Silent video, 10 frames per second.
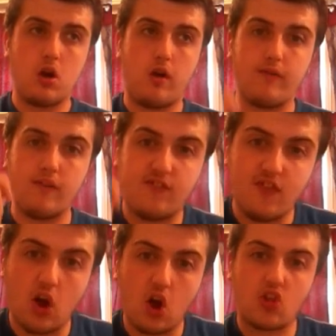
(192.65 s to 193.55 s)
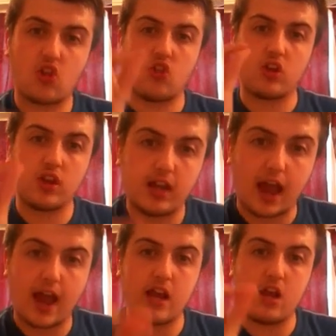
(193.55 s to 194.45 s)
of the first
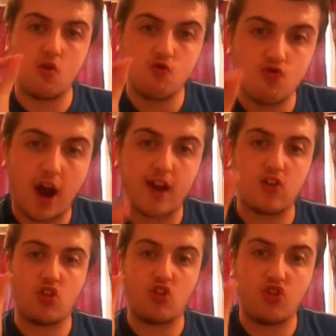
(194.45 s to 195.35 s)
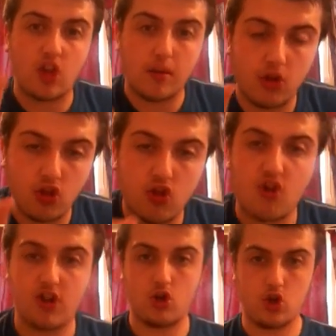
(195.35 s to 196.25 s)
gay rights
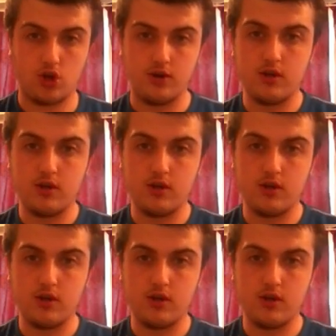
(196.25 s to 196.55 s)
demonstration.